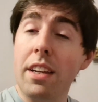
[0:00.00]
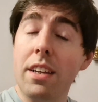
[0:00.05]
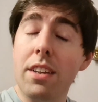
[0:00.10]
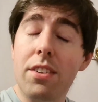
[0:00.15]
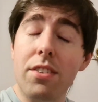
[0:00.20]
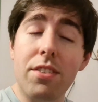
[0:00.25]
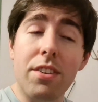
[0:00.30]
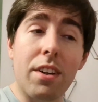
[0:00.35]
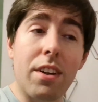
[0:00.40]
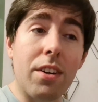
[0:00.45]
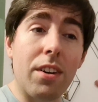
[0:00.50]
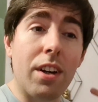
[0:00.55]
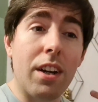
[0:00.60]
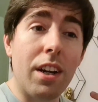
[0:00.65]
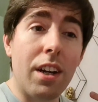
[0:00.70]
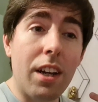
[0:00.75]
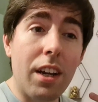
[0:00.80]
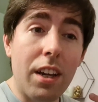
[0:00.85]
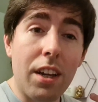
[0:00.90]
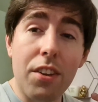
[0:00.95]
So
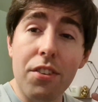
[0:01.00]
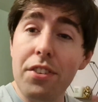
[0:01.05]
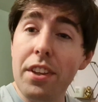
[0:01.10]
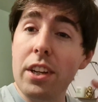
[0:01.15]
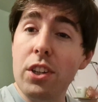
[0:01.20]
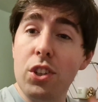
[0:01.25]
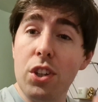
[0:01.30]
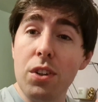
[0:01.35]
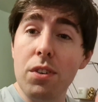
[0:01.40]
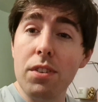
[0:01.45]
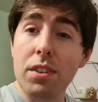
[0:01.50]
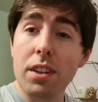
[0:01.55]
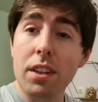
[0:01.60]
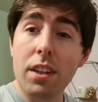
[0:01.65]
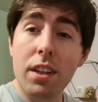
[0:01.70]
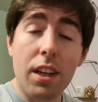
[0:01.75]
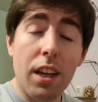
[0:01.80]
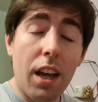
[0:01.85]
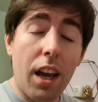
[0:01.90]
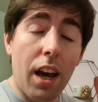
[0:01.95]
stay tuned,
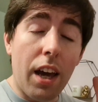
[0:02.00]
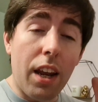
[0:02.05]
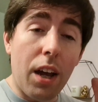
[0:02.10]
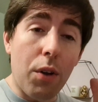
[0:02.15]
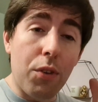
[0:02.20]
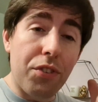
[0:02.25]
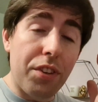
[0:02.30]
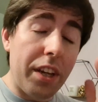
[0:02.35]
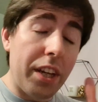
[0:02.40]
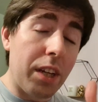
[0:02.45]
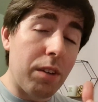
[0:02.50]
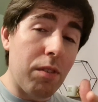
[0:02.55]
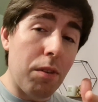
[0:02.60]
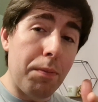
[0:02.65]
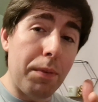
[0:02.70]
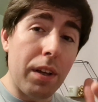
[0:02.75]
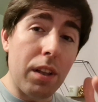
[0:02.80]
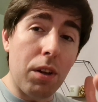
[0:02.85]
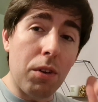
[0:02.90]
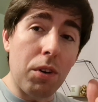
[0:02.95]
and I'll take you with me
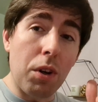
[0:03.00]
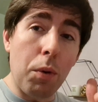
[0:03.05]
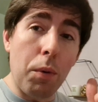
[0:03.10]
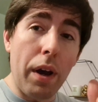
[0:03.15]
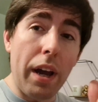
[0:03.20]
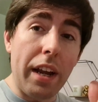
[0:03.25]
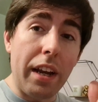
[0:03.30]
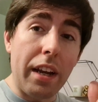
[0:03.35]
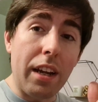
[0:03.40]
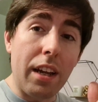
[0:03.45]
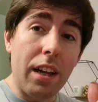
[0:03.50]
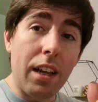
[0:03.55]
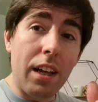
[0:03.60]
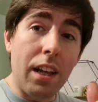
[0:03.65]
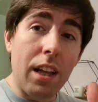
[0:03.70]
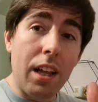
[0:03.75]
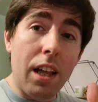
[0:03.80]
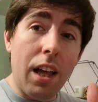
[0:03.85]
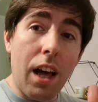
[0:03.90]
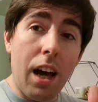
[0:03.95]
along the way.
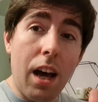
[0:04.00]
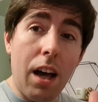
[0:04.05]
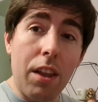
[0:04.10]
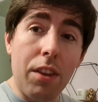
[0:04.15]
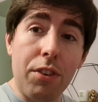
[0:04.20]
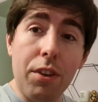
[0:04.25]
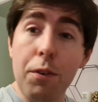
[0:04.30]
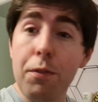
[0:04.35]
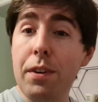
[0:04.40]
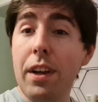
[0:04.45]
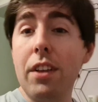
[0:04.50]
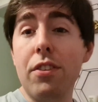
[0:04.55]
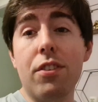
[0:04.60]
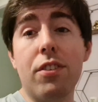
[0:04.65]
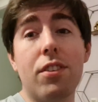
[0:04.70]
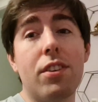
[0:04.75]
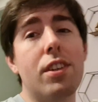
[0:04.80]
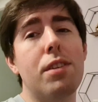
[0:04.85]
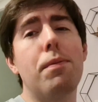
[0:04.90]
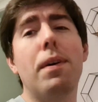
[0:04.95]
Don't forget to
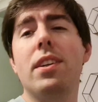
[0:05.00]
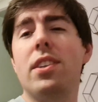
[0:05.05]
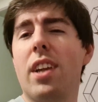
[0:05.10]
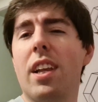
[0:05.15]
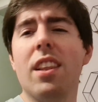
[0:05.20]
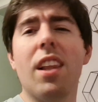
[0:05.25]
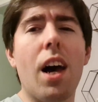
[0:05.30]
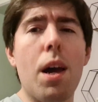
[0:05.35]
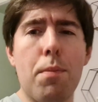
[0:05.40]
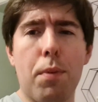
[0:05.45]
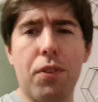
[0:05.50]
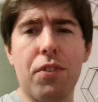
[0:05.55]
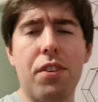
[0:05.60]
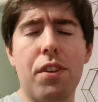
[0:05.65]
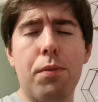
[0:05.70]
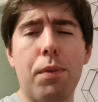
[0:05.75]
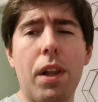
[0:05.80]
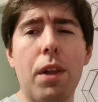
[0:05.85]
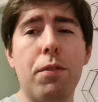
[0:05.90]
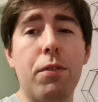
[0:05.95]
smash that like button as
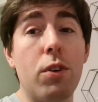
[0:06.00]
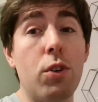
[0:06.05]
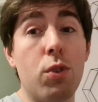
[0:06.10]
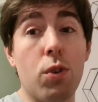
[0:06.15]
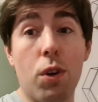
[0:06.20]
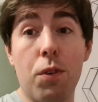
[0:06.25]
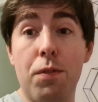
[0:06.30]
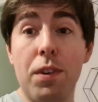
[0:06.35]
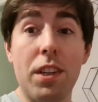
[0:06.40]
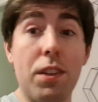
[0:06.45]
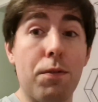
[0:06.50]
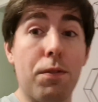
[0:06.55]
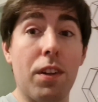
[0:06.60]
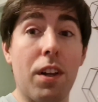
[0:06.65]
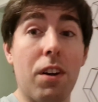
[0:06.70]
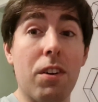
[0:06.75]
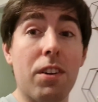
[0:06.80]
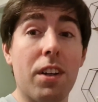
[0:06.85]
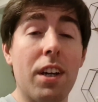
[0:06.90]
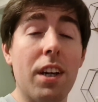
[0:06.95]
well if you enjoyed this
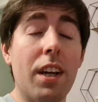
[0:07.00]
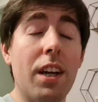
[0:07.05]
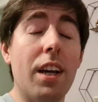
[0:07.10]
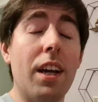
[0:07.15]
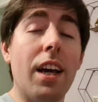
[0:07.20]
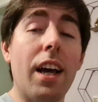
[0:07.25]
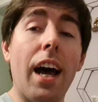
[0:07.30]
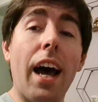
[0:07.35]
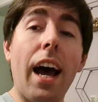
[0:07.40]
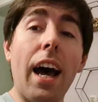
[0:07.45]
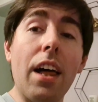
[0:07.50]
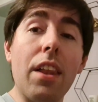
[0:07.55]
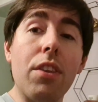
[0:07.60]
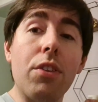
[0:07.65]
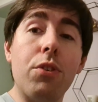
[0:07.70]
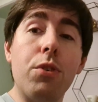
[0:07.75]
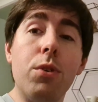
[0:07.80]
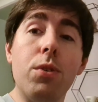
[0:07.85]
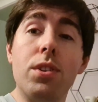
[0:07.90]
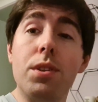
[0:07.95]
vlog, and
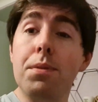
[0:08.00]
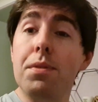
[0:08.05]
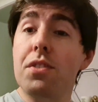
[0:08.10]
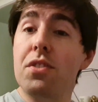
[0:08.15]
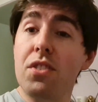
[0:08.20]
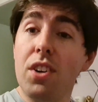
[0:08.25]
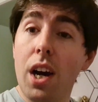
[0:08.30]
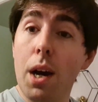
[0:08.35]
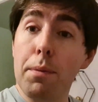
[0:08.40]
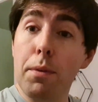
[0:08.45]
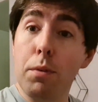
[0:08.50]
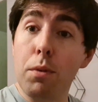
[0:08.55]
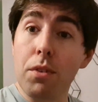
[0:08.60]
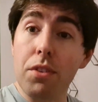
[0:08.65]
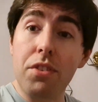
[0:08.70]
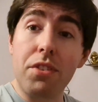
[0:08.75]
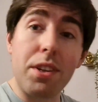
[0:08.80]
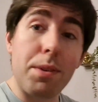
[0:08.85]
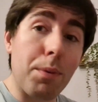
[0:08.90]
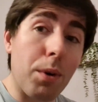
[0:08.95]
to subscribe if you want to
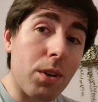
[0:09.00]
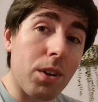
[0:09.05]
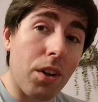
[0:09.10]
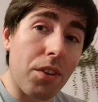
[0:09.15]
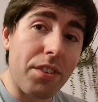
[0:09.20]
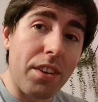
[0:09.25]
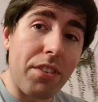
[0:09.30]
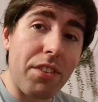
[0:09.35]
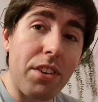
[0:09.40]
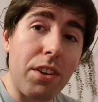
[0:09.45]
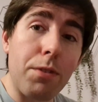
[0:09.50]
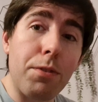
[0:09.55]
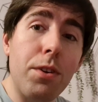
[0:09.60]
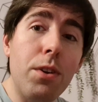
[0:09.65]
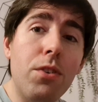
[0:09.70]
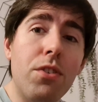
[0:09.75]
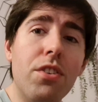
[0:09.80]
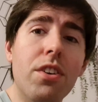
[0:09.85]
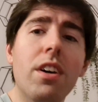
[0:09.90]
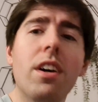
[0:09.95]
see more content in the
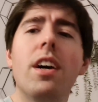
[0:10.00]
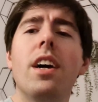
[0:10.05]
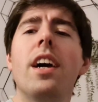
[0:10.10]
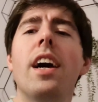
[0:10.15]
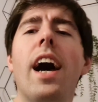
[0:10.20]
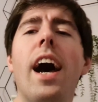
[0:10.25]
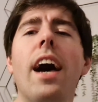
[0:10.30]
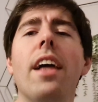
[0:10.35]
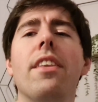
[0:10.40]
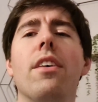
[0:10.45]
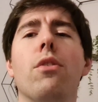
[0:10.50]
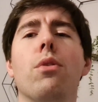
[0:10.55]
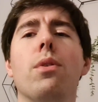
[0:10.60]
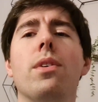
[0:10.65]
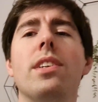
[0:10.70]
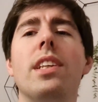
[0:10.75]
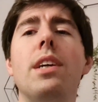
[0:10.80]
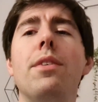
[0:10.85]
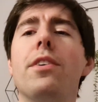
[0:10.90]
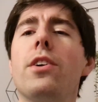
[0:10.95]
future, and as always
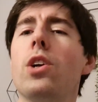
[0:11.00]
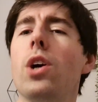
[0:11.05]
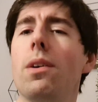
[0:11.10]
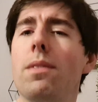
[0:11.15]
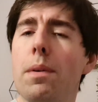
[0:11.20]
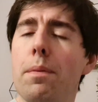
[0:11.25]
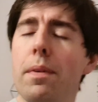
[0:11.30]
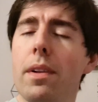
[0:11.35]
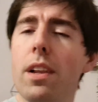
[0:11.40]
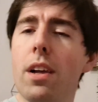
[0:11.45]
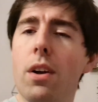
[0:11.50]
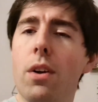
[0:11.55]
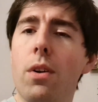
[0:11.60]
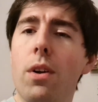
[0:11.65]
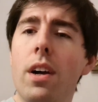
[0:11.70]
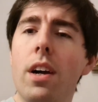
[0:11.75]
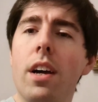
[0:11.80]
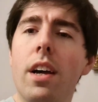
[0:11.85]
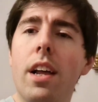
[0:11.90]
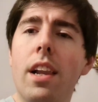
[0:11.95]
leave a comment below.
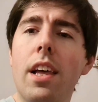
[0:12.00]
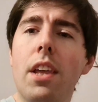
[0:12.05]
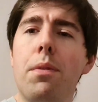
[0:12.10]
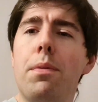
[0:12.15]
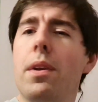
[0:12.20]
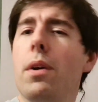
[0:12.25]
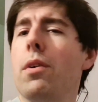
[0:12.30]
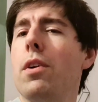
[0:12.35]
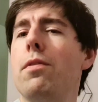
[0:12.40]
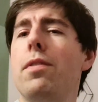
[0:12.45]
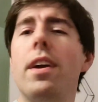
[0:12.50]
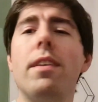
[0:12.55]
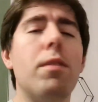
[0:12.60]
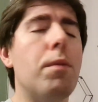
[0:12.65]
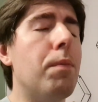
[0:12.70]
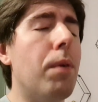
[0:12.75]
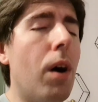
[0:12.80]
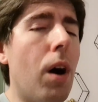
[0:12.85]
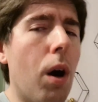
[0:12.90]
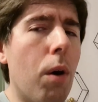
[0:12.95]
Let me know what your favourite
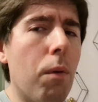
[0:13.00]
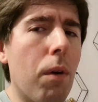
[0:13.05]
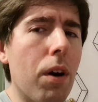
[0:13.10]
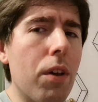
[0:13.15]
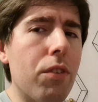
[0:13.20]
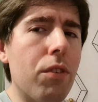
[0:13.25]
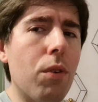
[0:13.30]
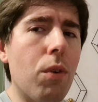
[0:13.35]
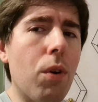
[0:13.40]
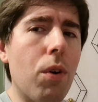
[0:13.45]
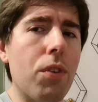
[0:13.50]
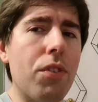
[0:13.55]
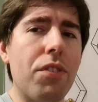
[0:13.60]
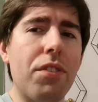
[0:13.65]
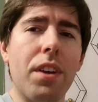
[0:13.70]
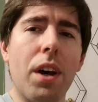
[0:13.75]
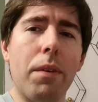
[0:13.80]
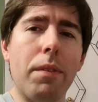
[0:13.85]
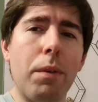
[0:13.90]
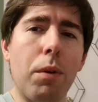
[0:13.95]
part was, or to
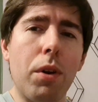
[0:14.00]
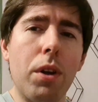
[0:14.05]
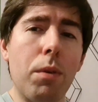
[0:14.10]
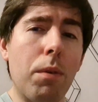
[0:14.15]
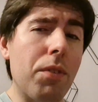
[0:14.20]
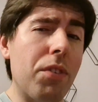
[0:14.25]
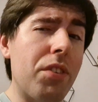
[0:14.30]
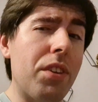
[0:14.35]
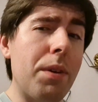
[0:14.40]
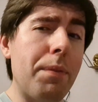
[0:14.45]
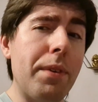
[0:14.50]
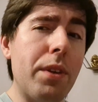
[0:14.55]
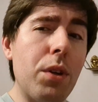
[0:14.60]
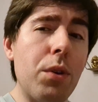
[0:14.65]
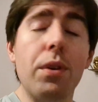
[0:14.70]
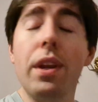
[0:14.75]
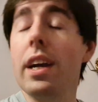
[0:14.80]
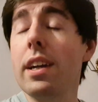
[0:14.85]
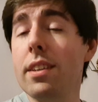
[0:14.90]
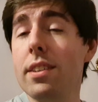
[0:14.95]
tell me what you want to see me do
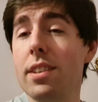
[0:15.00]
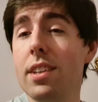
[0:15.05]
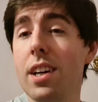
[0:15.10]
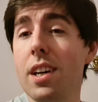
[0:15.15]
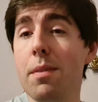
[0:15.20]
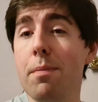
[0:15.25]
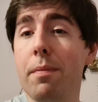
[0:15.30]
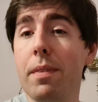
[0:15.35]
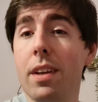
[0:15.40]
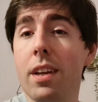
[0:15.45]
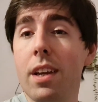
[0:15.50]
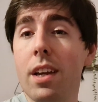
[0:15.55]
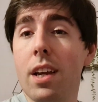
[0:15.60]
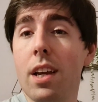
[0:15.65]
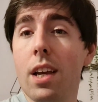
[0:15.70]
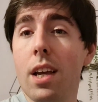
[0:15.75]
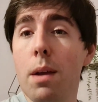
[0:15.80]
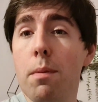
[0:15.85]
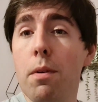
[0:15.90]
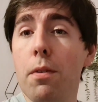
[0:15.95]
next time.
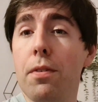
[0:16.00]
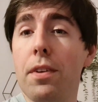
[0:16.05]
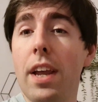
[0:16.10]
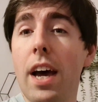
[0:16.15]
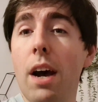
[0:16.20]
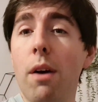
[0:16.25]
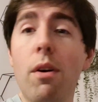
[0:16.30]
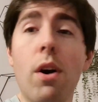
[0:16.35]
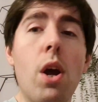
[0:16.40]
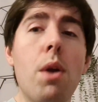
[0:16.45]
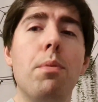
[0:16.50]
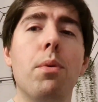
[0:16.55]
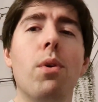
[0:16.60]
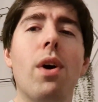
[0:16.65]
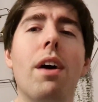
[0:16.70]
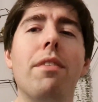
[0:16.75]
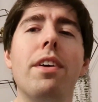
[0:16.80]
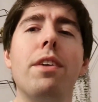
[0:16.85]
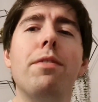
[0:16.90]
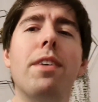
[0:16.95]
But for now, I hope you'll
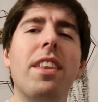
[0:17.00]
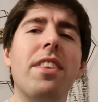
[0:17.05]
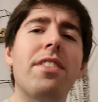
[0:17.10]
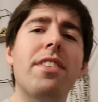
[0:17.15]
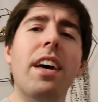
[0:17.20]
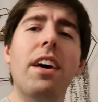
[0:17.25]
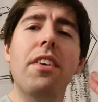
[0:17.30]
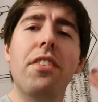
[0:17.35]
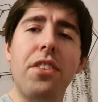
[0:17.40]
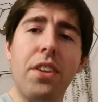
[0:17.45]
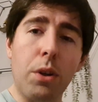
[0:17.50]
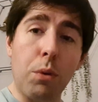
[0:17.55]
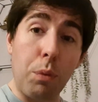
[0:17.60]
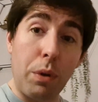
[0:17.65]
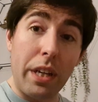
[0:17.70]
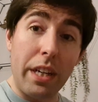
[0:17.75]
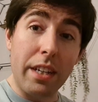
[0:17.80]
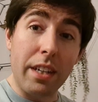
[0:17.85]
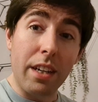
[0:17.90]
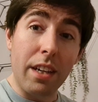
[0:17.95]
have a fantastic
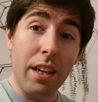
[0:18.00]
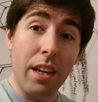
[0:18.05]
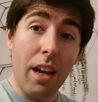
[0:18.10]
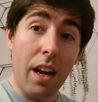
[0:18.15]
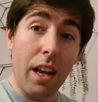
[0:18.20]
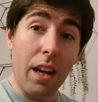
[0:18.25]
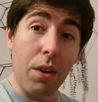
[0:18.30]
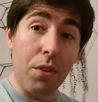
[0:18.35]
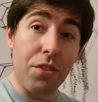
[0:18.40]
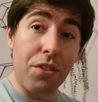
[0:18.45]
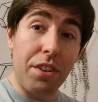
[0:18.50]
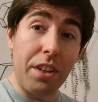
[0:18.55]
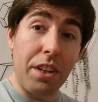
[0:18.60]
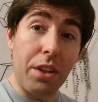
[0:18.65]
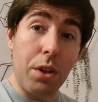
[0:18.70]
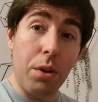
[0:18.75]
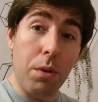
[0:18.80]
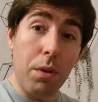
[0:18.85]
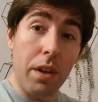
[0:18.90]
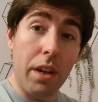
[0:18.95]
week, and I'll see
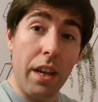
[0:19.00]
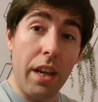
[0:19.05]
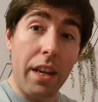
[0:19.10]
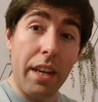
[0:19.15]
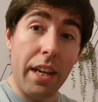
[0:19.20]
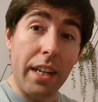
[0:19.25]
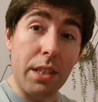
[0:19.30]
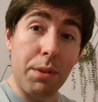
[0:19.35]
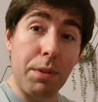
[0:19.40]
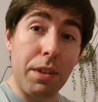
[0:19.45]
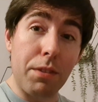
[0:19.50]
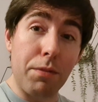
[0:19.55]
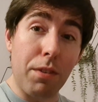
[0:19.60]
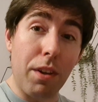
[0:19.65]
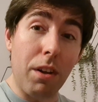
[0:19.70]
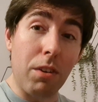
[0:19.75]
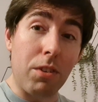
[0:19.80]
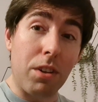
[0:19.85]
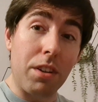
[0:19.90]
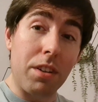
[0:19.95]
you in next week's
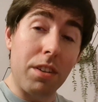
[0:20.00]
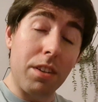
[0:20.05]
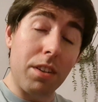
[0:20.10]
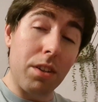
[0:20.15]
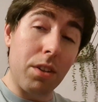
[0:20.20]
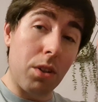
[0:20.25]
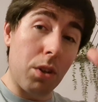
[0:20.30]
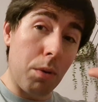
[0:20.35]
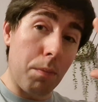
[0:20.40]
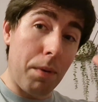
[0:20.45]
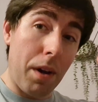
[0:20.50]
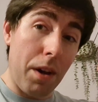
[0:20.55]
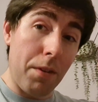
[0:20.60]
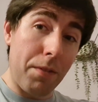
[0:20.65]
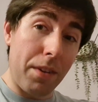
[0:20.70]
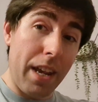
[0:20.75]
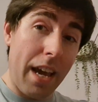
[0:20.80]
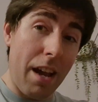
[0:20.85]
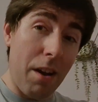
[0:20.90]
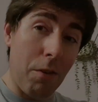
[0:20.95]
vlog. Goodbye for
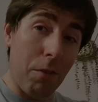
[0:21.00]
now.